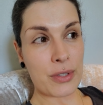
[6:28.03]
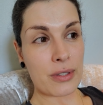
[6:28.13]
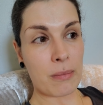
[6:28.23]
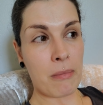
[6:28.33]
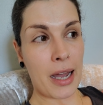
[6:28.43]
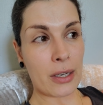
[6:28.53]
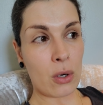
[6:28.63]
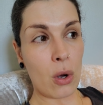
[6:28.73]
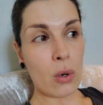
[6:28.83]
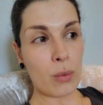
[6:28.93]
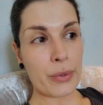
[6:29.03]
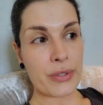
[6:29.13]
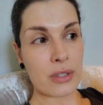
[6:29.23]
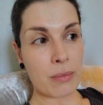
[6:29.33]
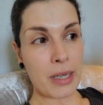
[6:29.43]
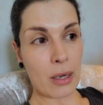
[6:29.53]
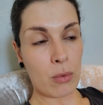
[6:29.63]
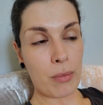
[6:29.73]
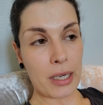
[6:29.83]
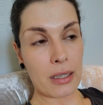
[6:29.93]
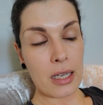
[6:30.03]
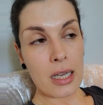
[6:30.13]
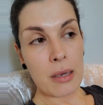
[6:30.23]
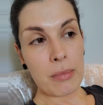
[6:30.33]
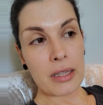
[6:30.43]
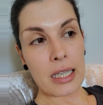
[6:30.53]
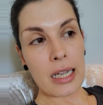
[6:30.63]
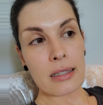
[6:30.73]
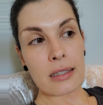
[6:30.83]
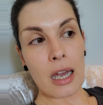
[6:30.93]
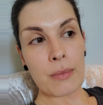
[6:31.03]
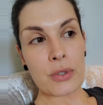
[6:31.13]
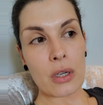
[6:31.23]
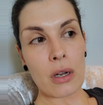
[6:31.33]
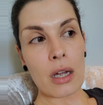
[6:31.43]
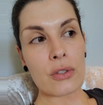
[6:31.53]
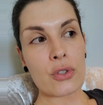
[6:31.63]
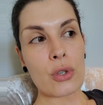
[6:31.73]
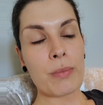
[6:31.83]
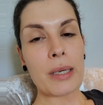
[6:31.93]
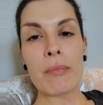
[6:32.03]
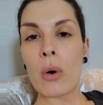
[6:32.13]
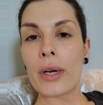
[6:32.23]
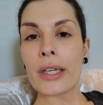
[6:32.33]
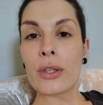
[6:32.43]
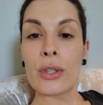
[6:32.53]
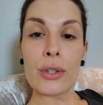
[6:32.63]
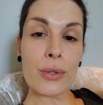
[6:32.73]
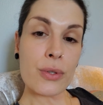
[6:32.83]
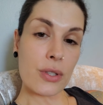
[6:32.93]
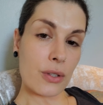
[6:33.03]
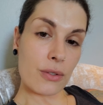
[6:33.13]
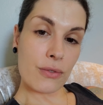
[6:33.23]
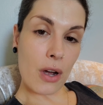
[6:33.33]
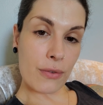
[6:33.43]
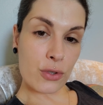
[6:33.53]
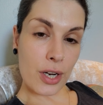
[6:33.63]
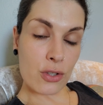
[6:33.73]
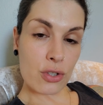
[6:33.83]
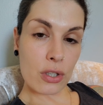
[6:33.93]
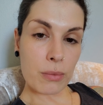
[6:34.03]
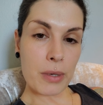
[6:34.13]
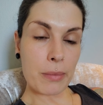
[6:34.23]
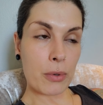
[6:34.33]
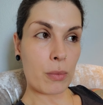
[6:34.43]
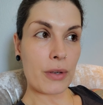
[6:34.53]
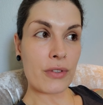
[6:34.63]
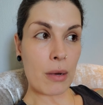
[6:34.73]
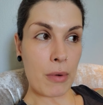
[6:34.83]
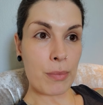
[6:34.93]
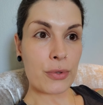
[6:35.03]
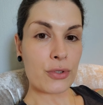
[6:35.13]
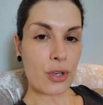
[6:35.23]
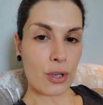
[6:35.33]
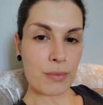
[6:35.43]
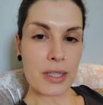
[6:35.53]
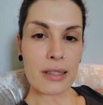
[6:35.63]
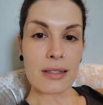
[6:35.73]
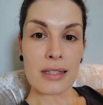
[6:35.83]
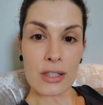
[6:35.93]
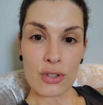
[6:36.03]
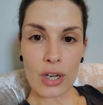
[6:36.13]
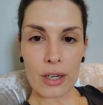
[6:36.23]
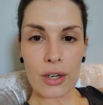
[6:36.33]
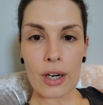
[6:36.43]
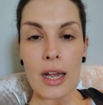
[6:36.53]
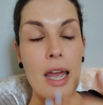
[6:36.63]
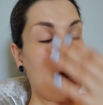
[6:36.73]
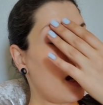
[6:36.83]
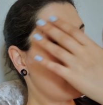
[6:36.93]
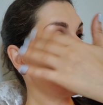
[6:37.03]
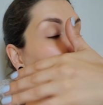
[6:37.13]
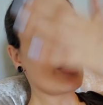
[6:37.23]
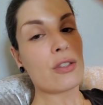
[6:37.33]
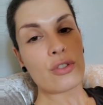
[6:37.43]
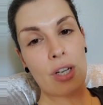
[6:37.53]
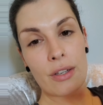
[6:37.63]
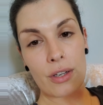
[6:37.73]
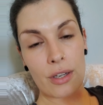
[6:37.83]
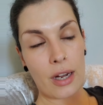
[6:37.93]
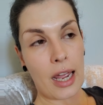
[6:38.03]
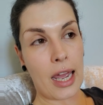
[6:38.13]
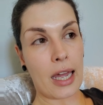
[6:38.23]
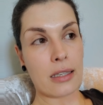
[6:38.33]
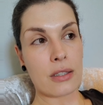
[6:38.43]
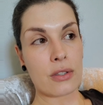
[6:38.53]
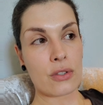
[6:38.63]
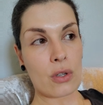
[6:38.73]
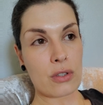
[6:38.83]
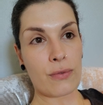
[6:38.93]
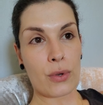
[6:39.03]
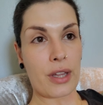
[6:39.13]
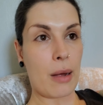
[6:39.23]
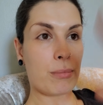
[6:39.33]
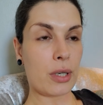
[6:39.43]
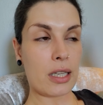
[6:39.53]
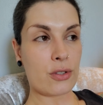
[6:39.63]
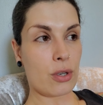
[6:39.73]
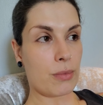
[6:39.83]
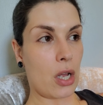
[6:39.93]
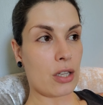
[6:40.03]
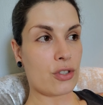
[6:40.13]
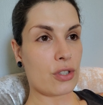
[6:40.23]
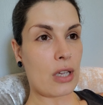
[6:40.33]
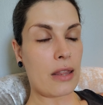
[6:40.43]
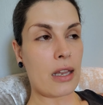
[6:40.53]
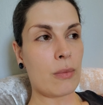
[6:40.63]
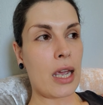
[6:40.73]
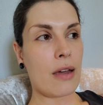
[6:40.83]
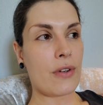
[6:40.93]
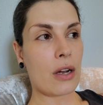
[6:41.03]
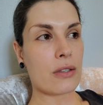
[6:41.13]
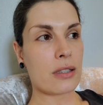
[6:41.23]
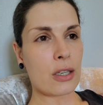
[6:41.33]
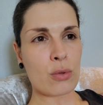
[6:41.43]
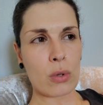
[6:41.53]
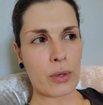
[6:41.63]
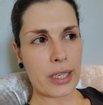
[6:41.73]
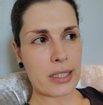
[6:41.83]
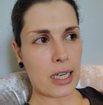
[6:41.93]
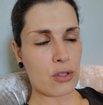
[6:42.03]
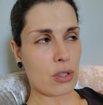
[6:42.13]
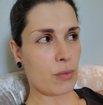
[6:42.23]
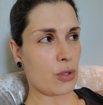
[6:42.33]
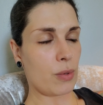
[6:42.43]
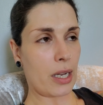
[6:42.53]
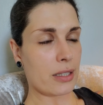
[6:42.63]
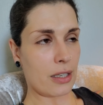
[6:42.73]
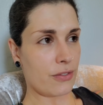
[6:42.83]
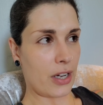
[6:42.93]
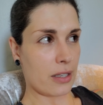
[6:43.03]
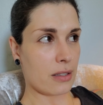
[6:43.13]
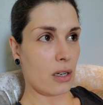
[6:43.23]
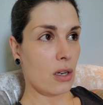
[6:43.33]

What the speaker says: My goal was to be a woman. But then as time's gone on, to be more inclusive of transgender people, we've come up with terms like cisgender and transgender and so on and so forth, the umbrella terminologies. And then we have our sexual orientation, which we identify as